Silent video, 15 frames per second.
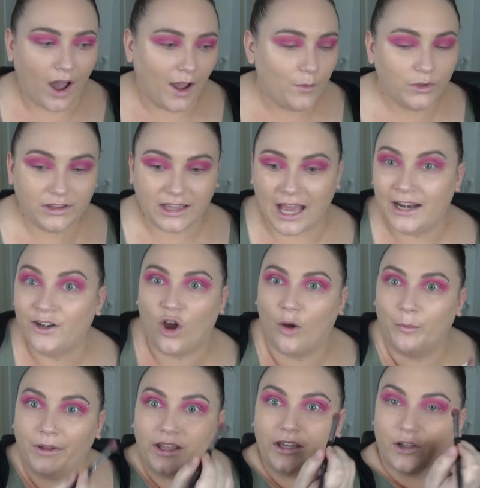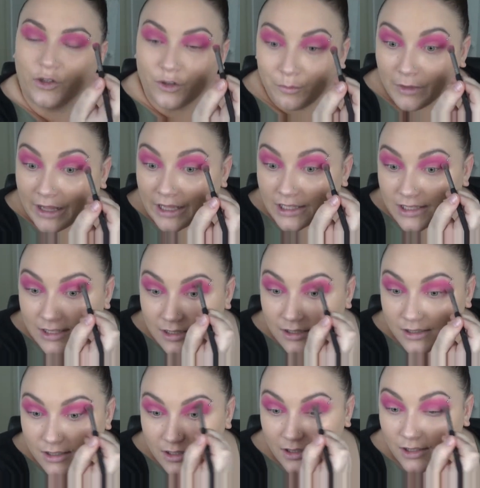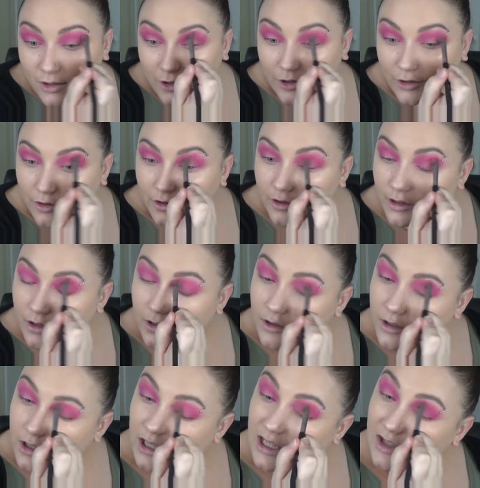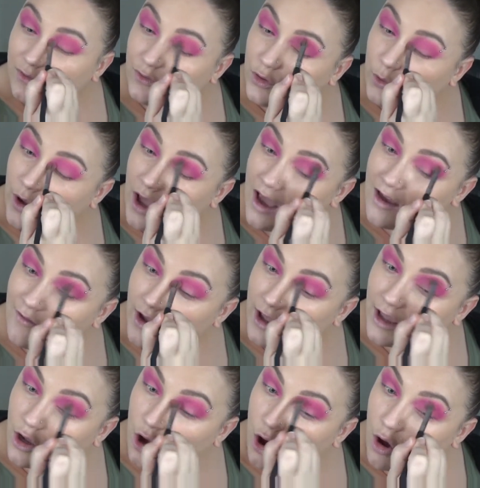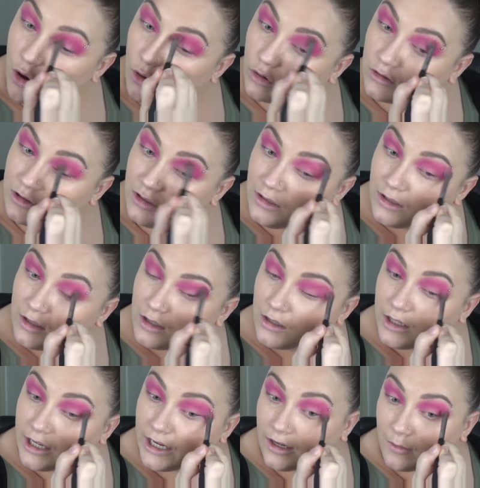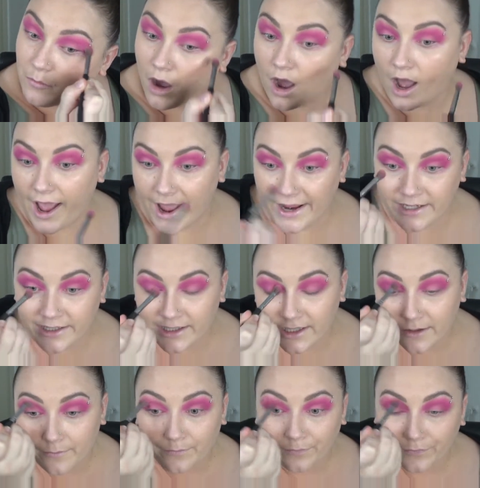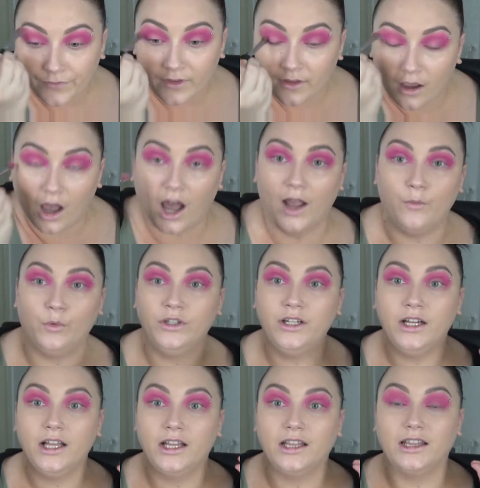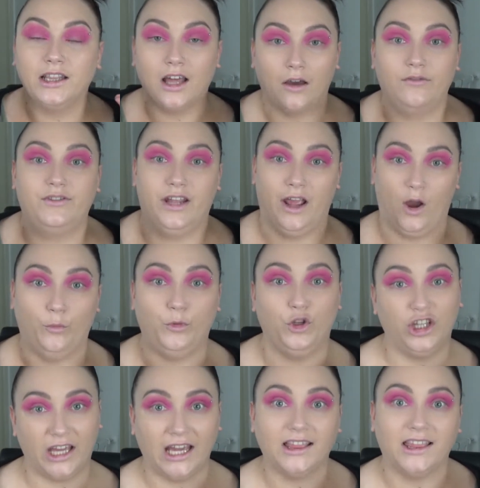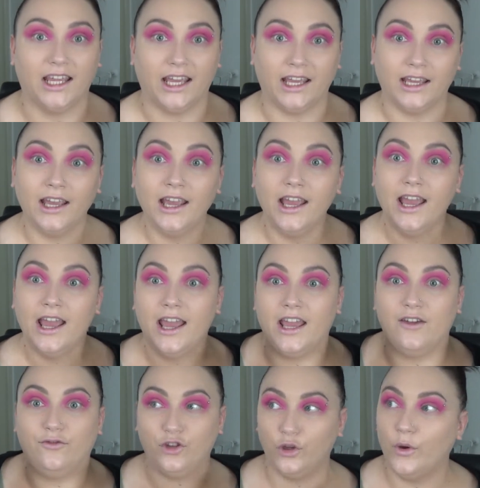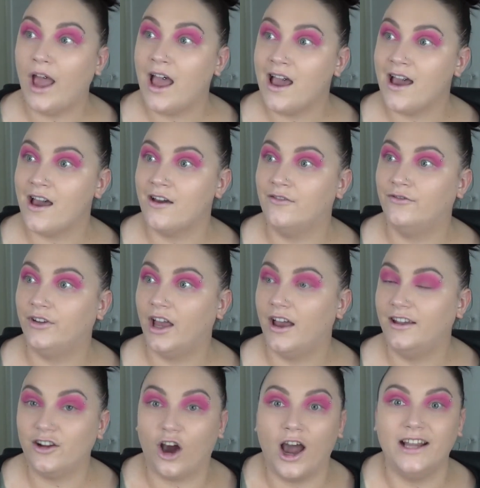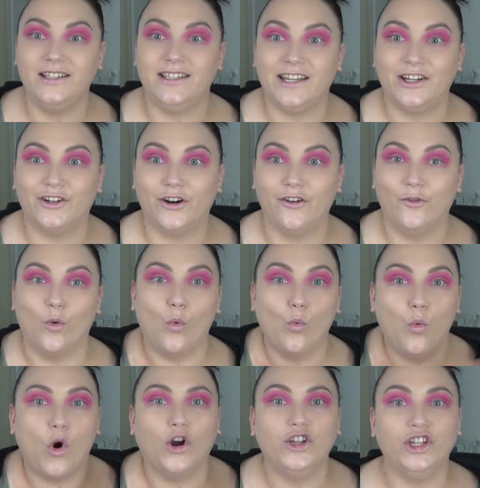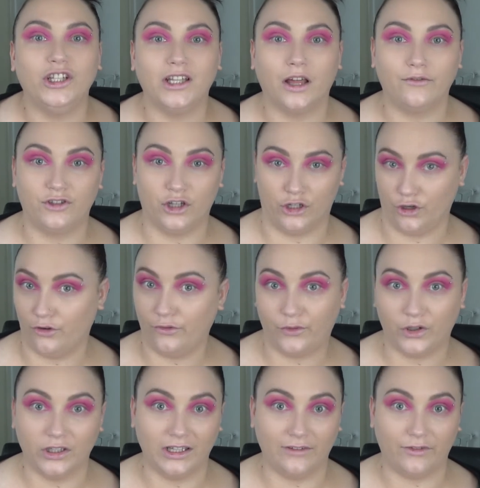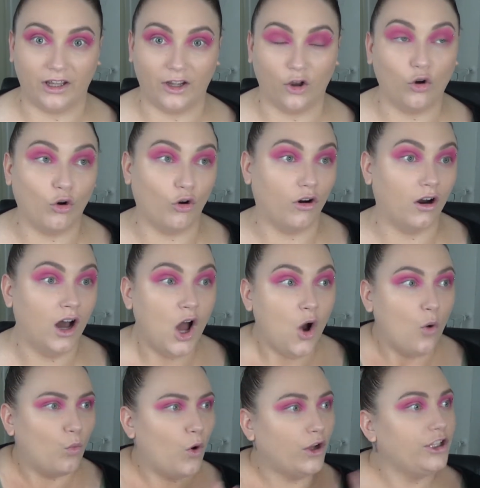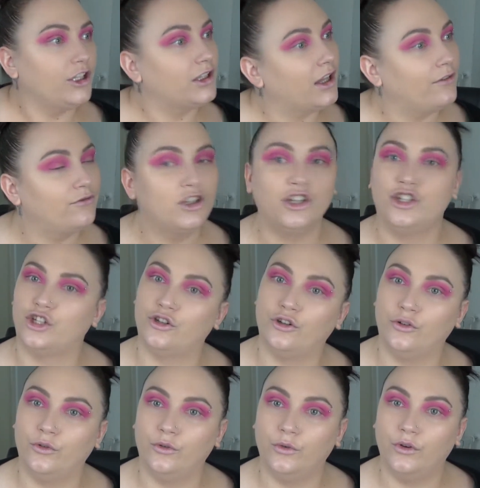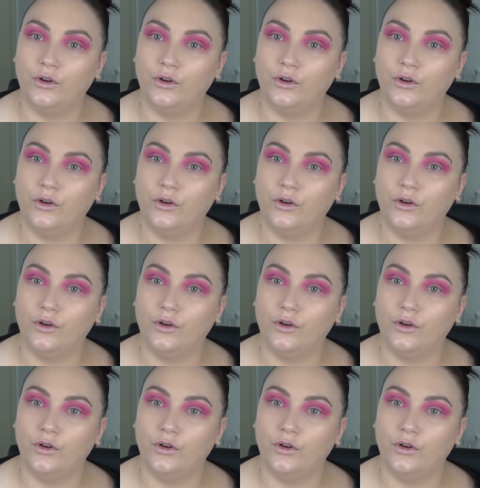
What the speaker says: would that not be a good mix? So if you have a goal in mind, I would love to help you get there. If you have an idea of what you'd love to do for a living, or what you'd love to do